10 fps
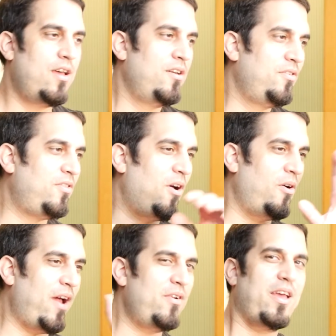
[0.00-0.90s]

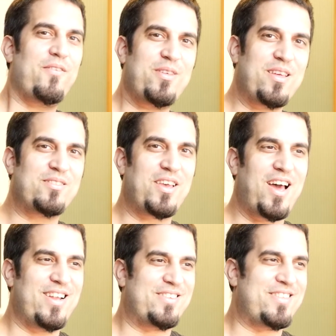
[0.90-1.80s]
So everything's
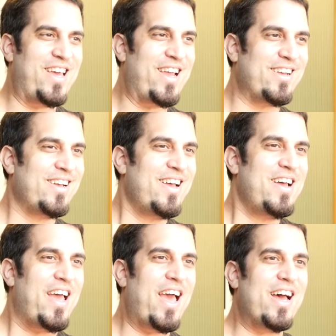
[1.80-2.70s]
got its thing.
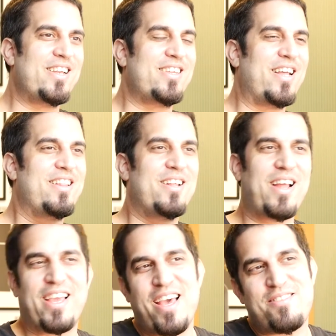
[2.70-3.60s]
And
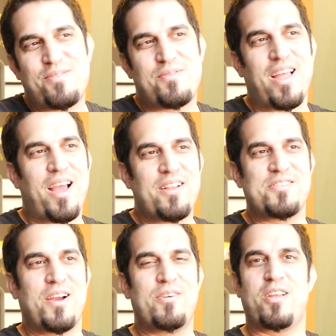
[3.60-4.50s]
I guess and
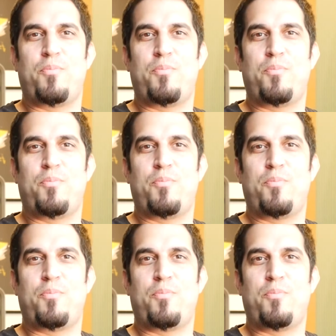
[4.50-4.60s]
there's not really a